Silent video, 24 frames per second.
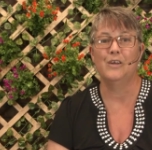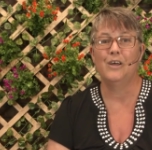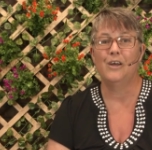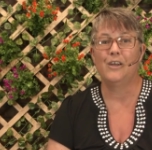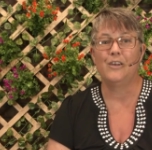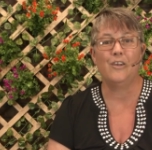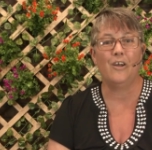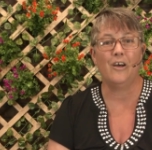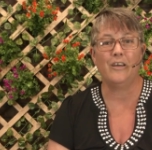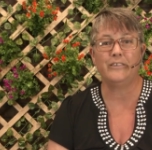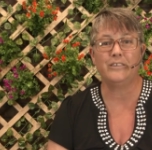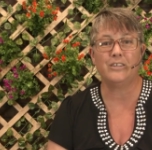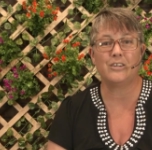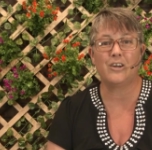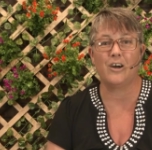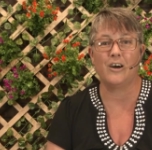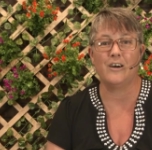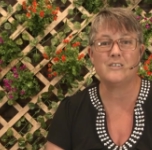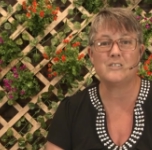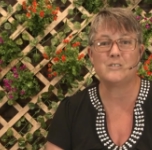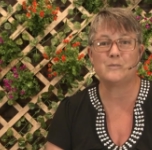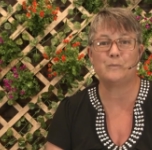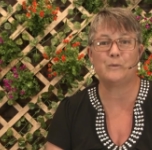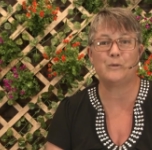not the
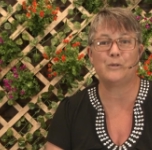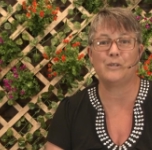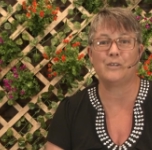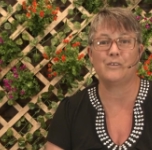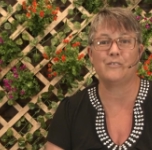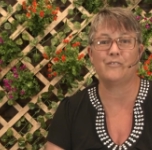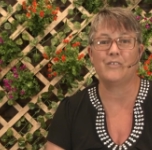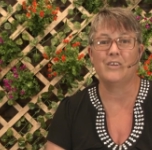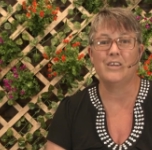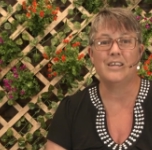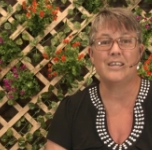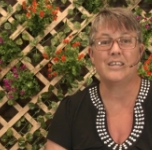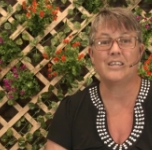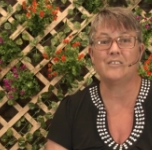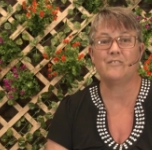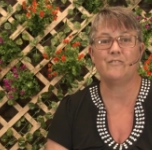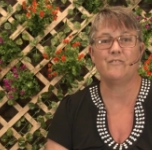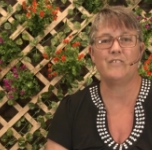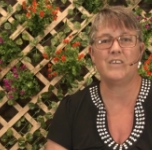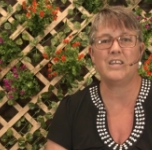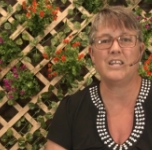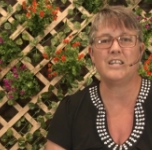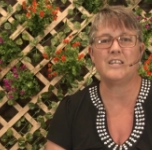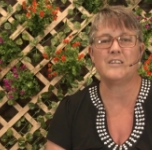gospel of
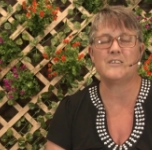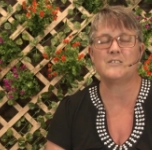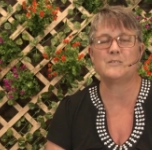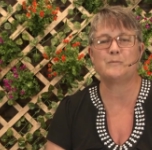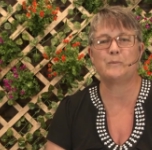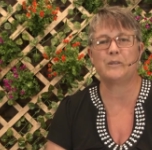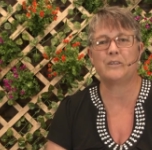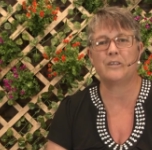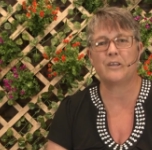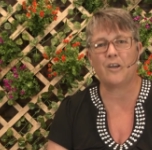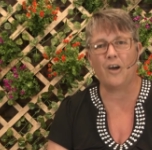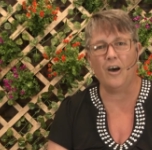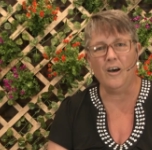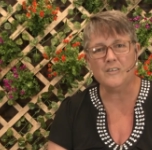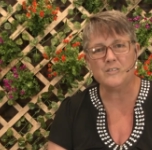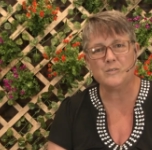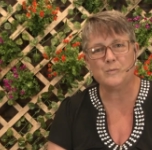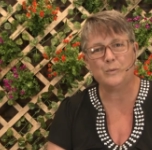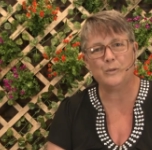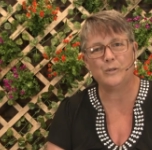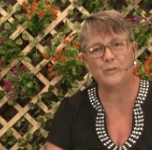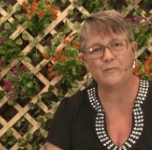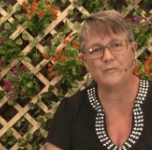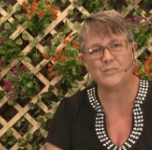convenience, but the
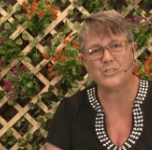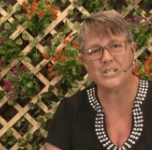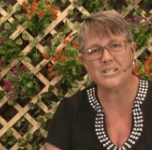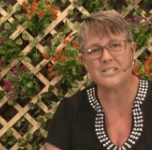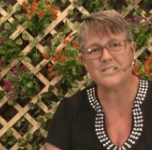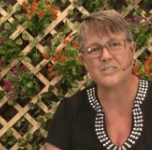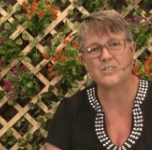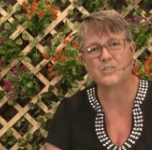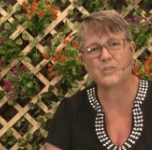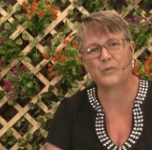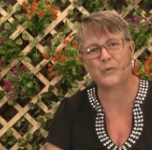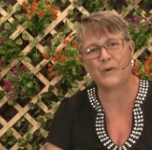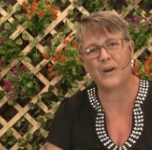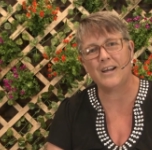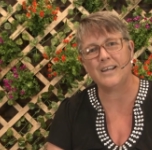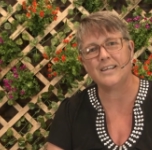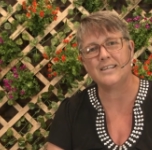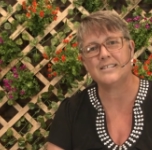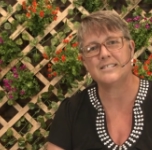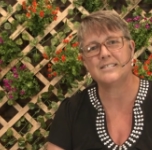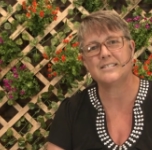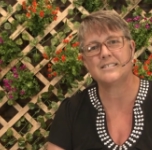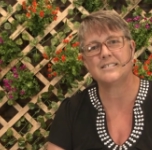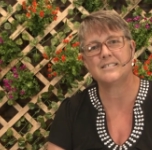gospel of Jesus
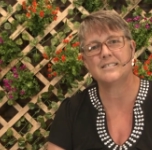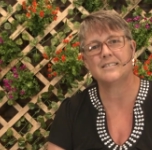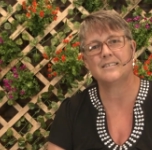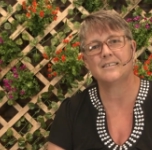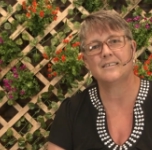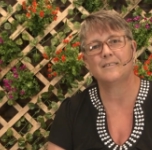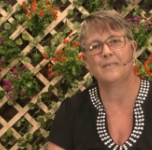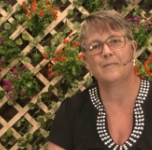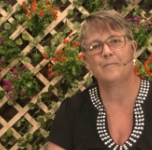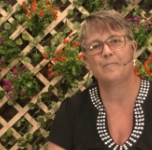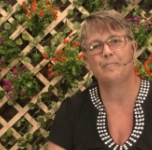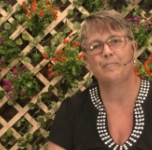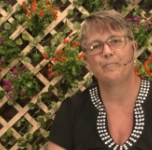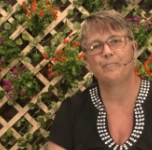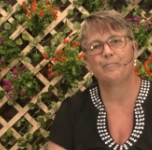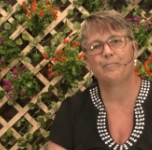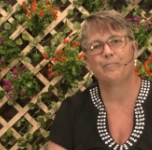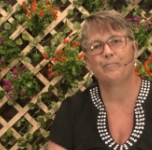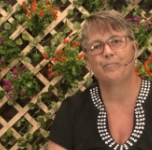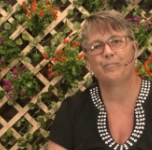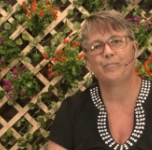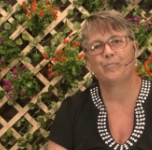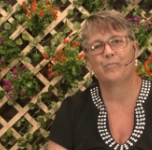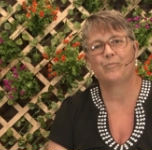Christ.
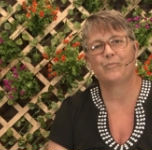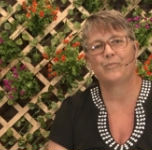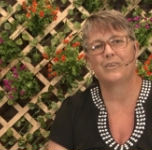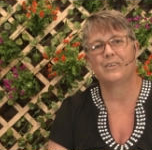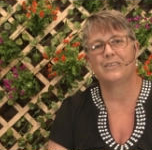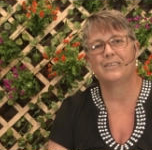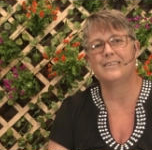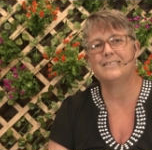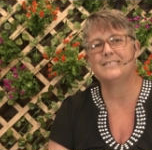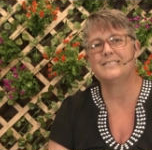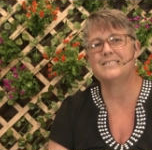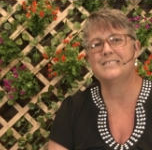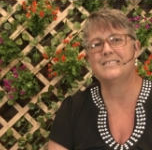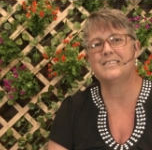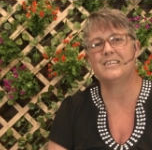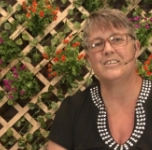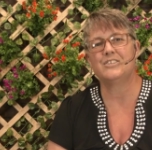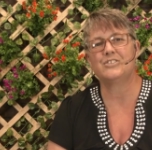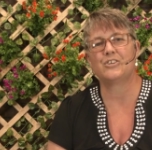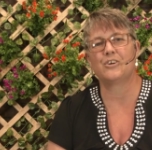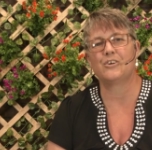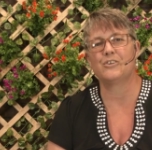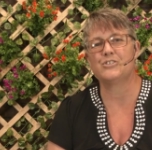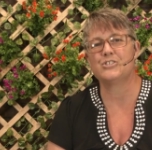Let's
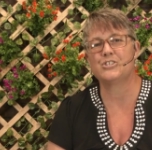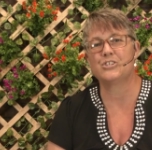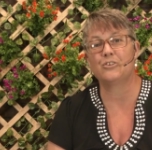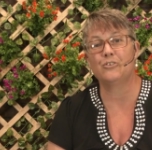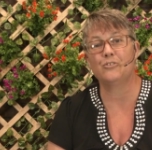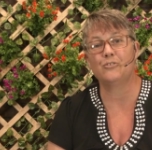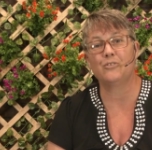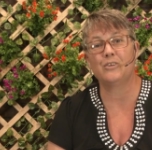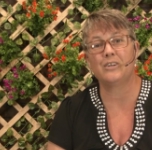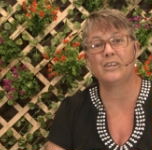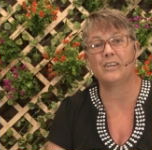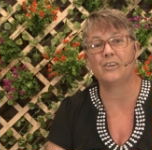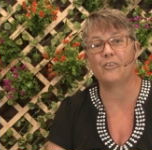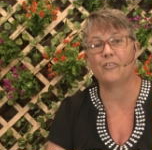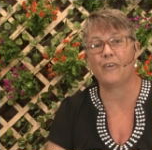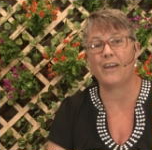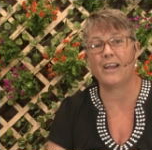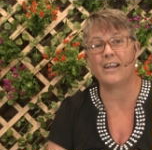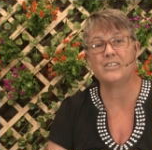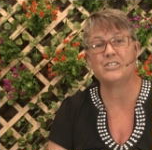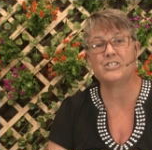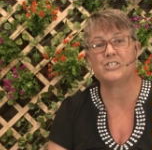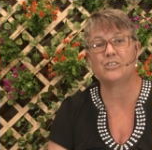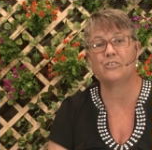teach our children and
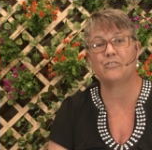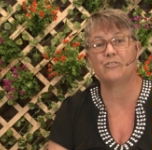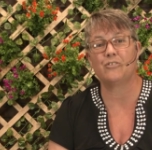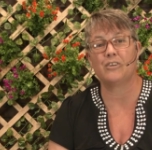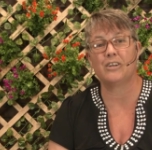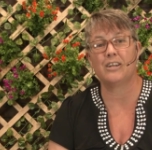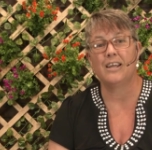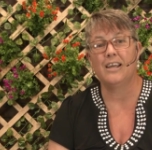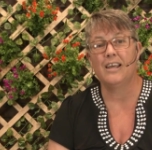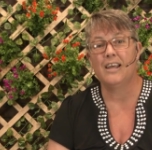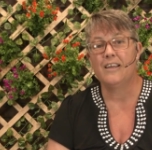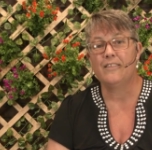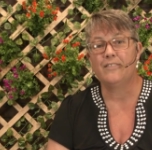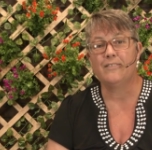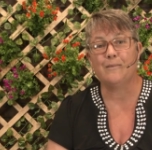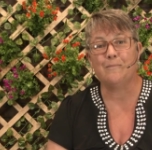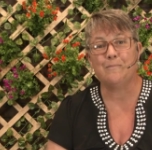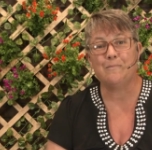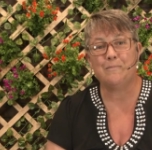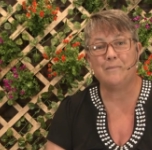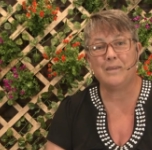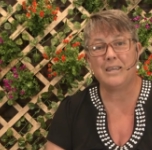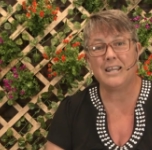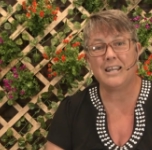grandchildren the
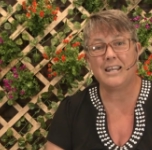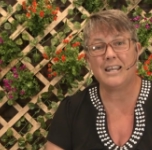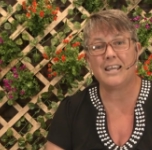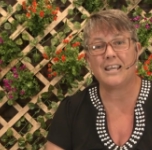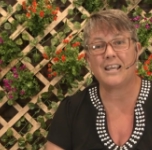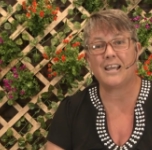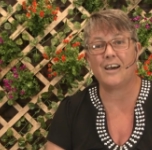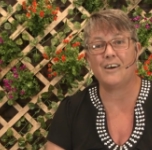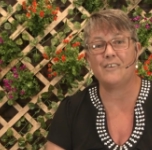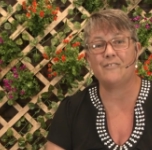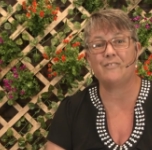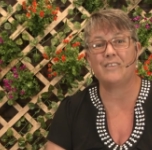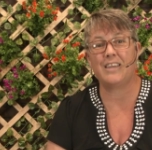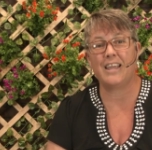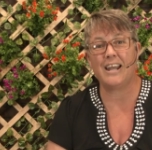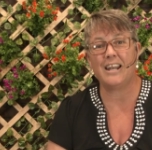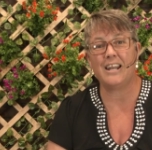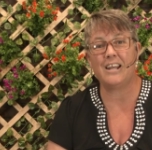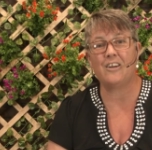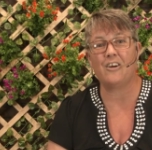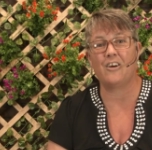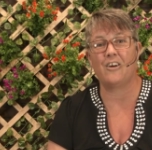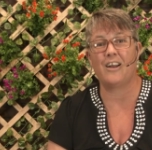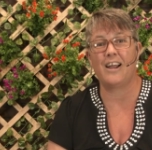meaning of
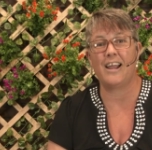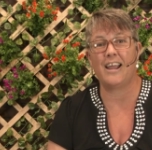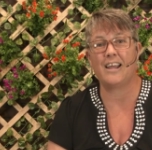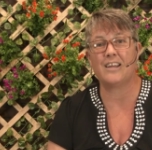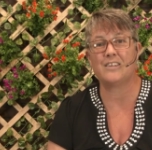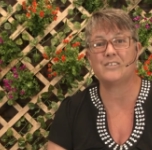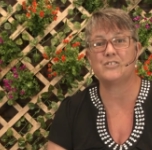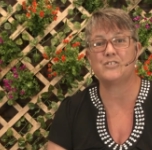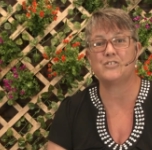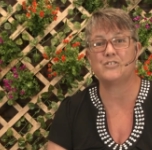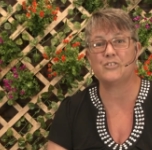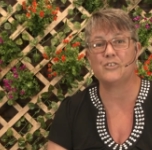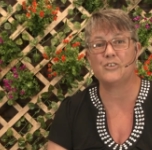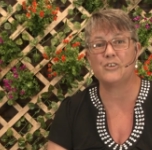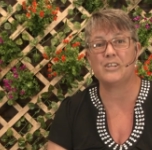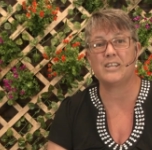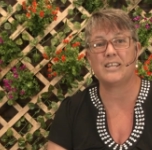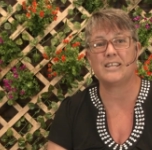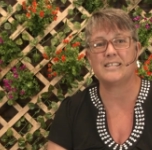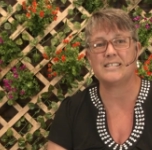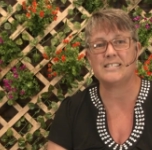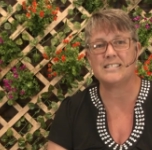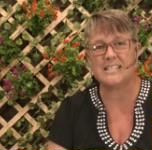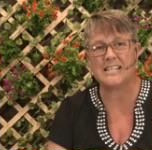getting our hands dirty
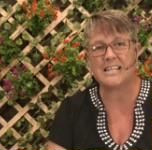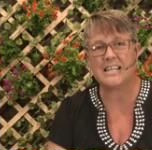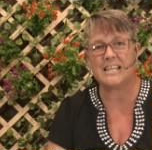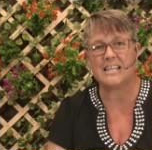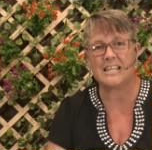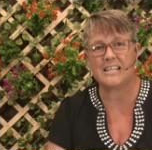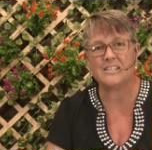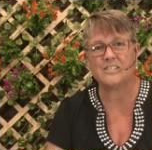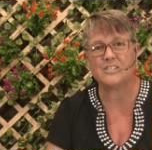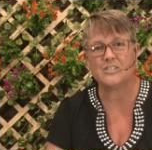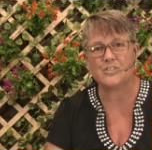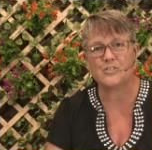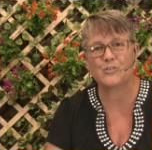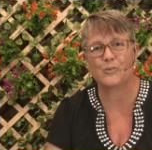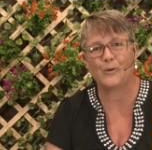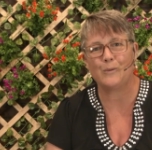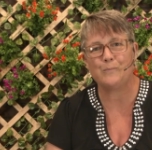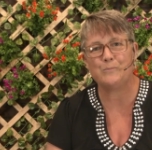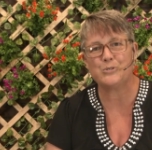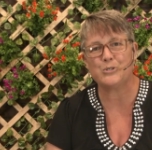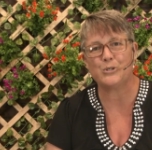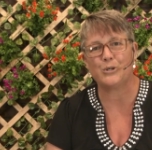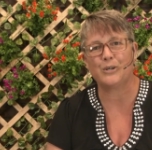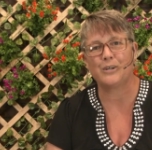and digging into
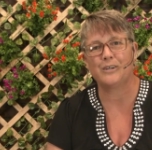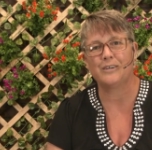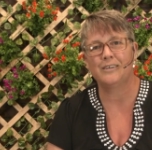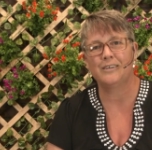Scripture.